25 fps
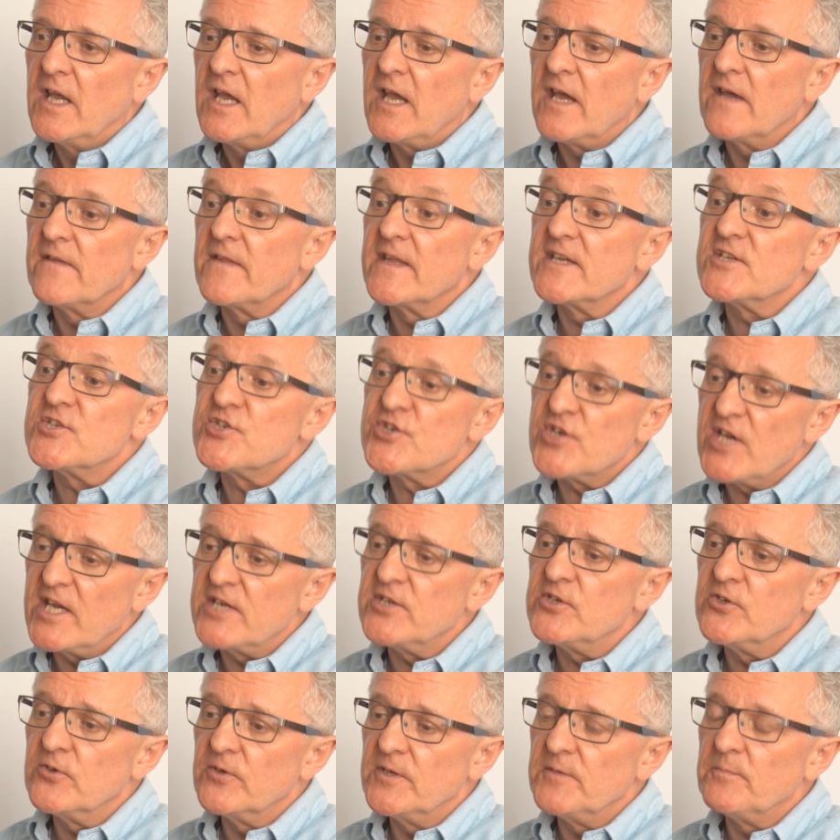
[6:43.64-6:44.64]
and then
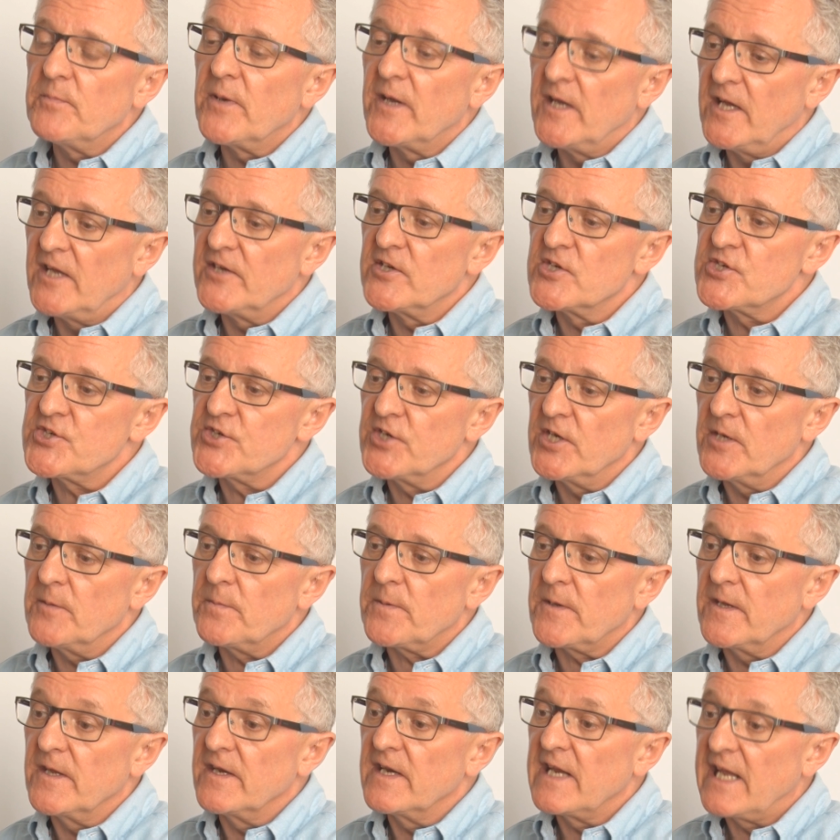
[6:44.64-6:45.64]
genuine
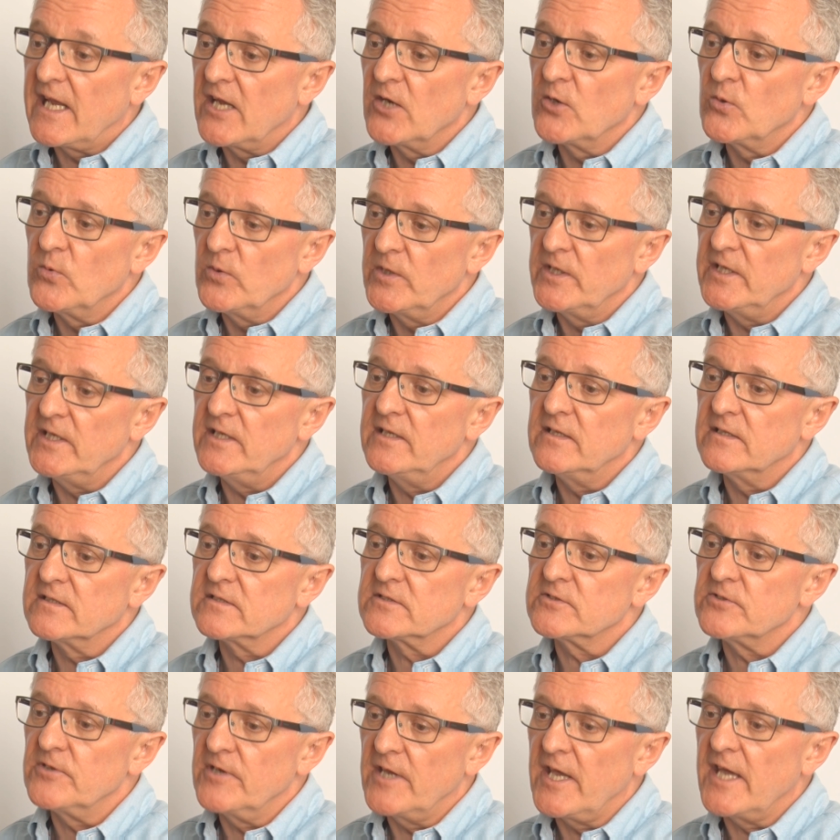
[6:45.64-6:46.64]
partnership and how we
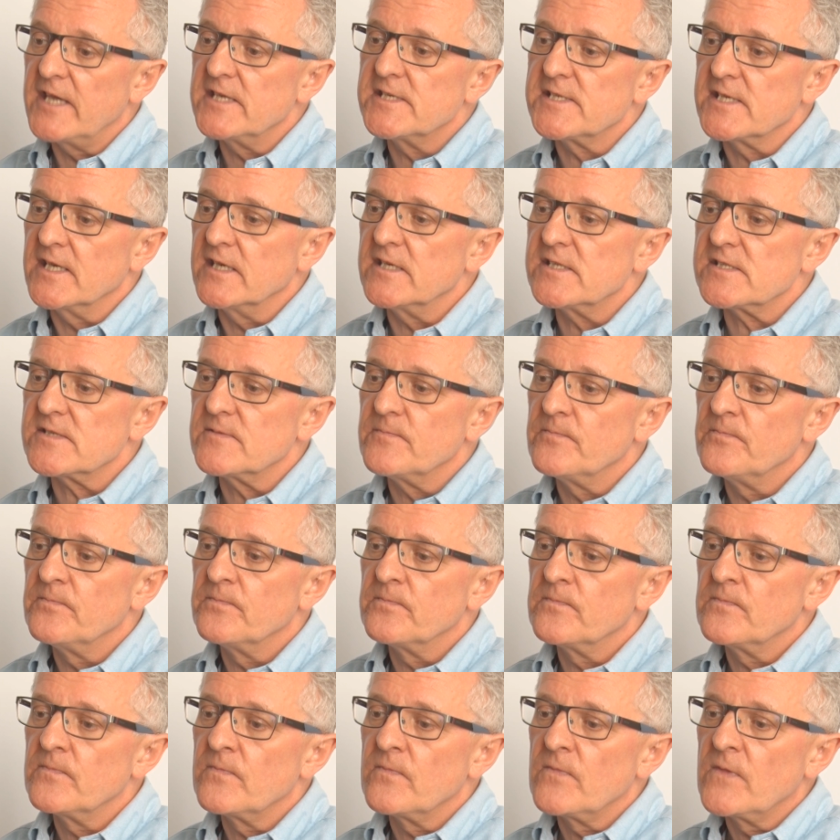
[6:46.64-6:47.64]
create it.
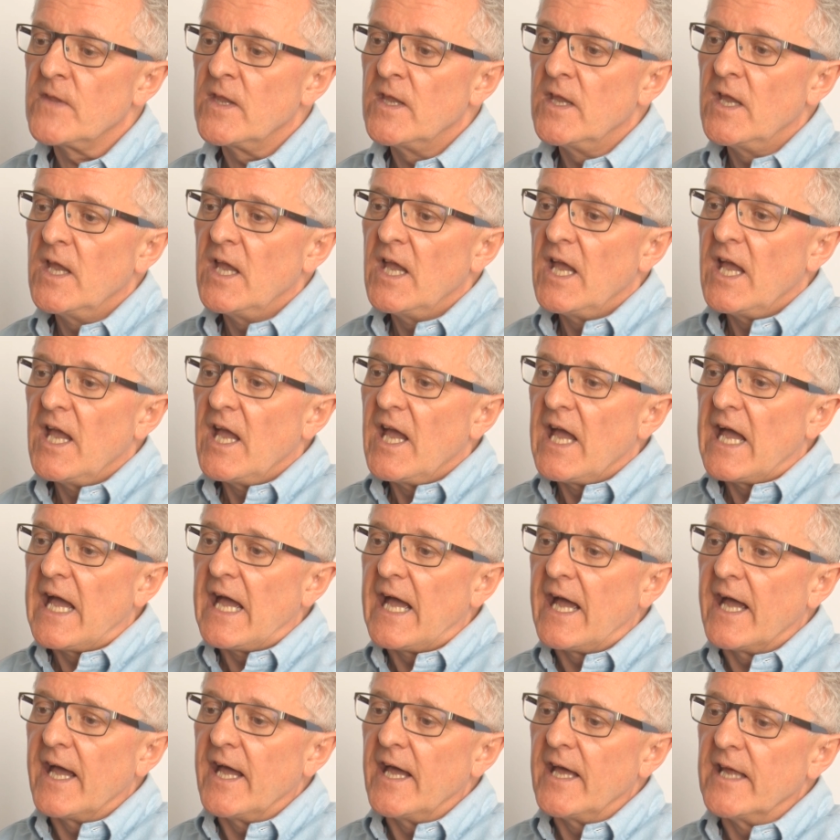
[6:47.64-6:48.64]

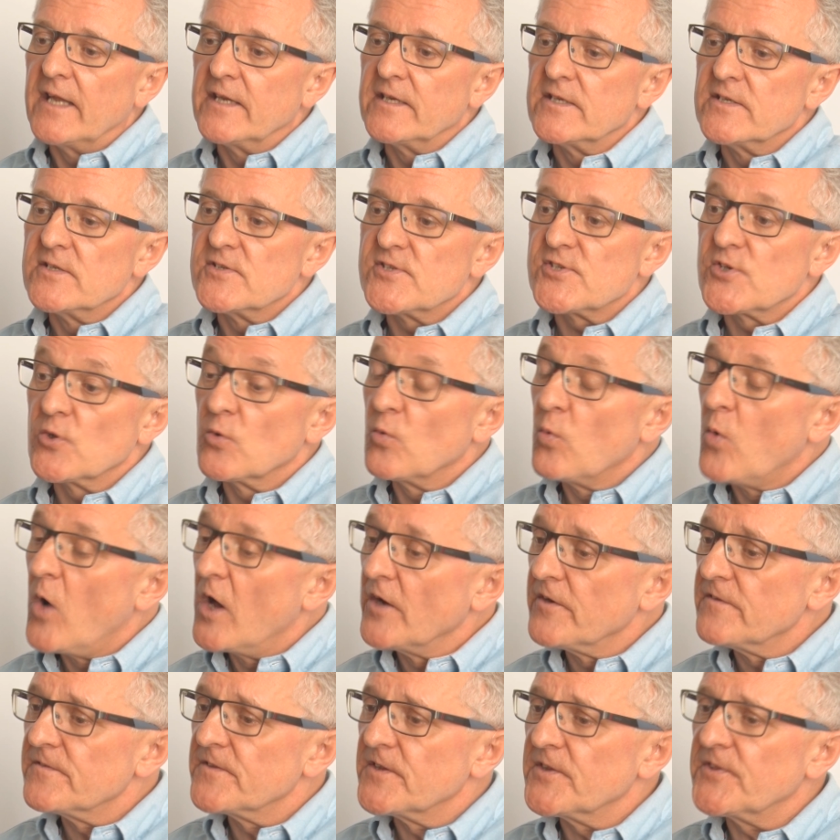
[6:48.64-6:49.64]
And so
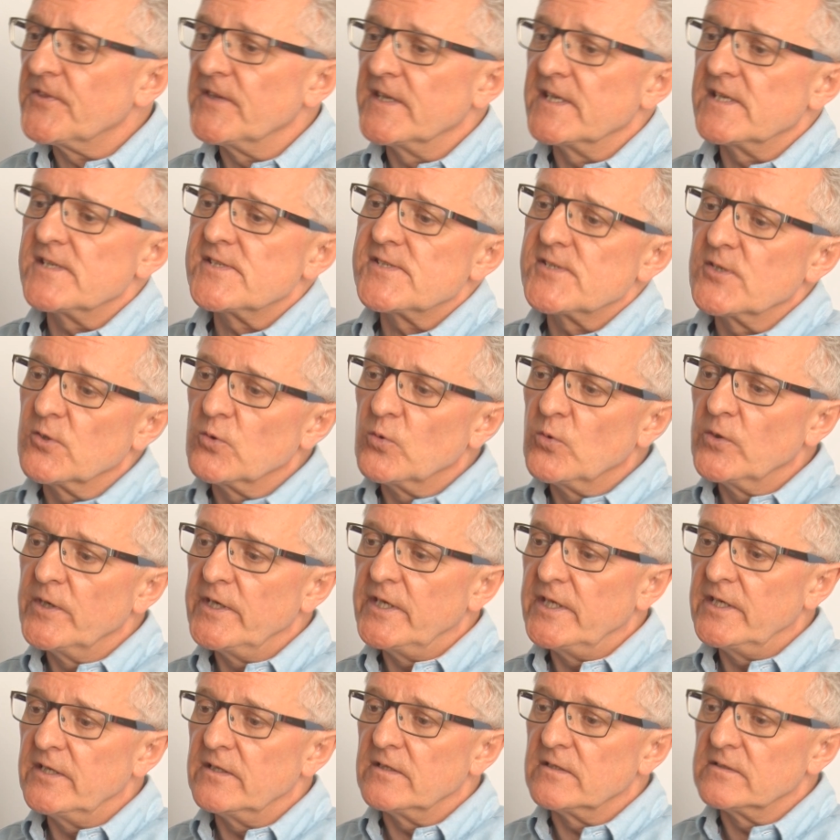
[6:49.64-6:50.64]
one of the things that
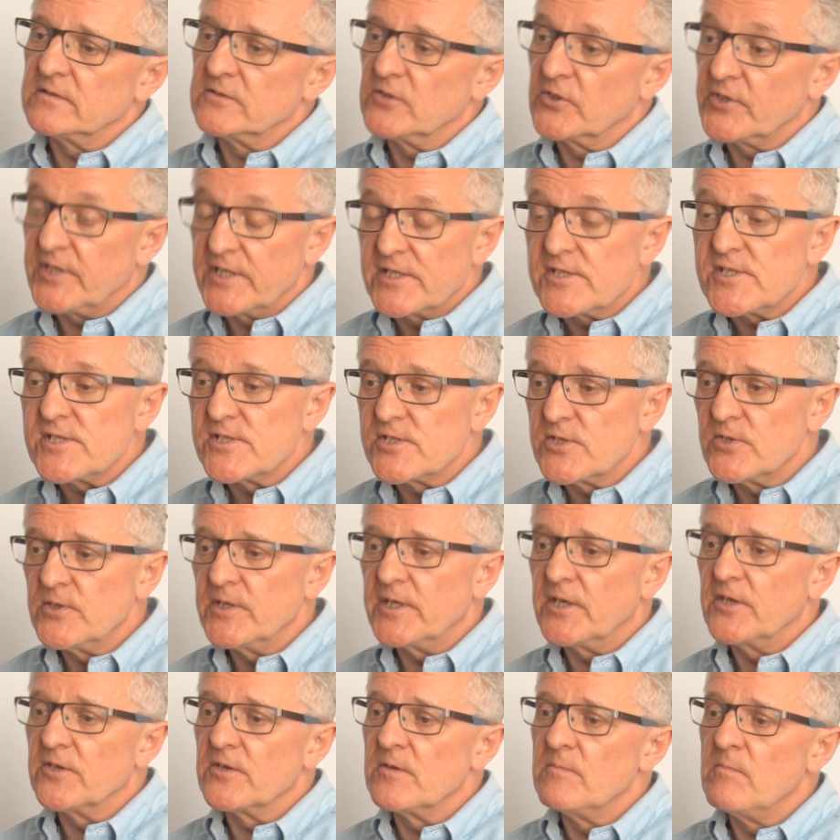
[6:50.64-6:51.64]
we're looking to
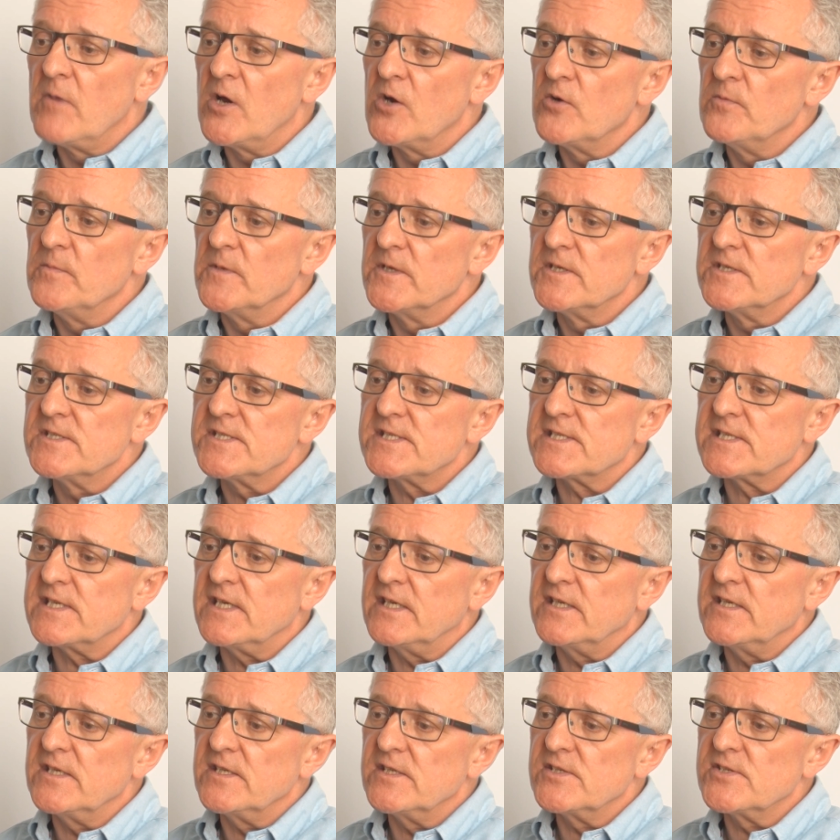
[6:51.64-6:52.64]
doing at the moment
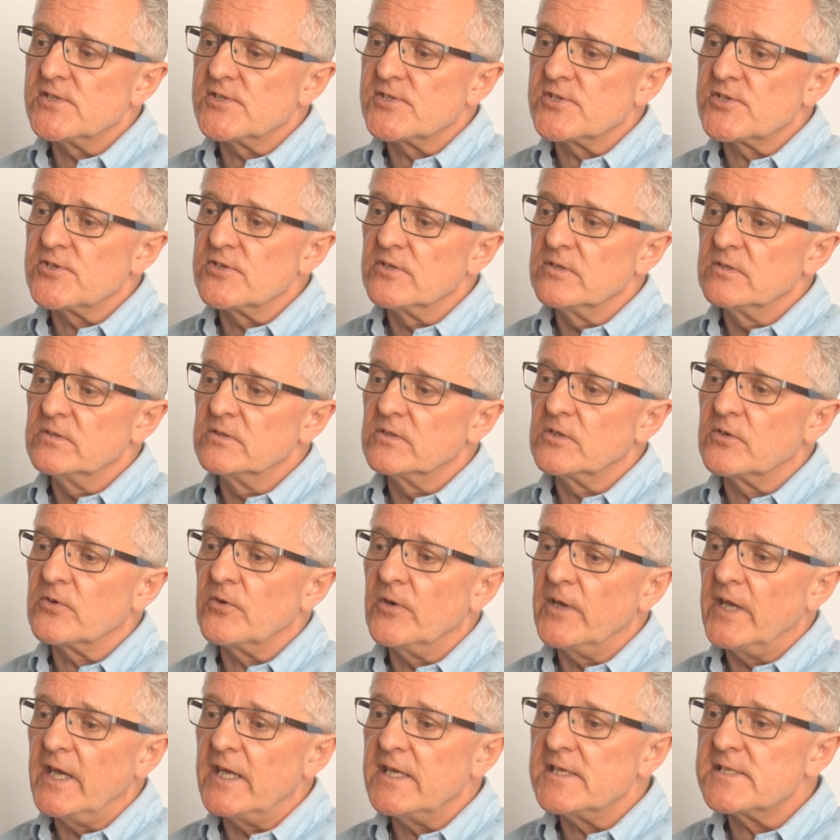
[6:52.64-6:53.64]
is to
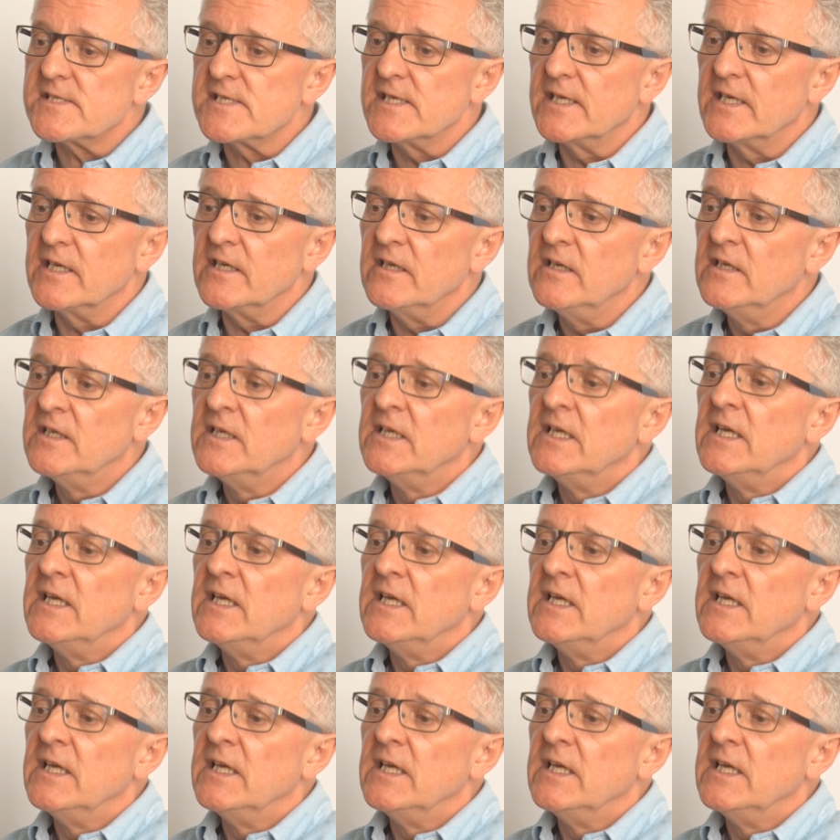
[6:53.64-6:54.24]
creating